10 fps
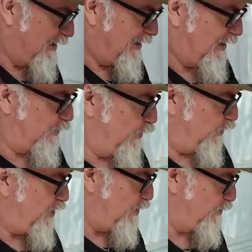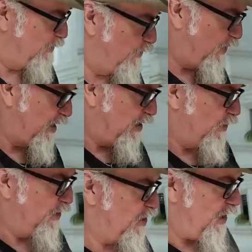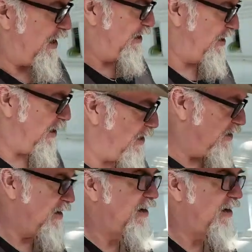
uh, real time video and chat. Yeah.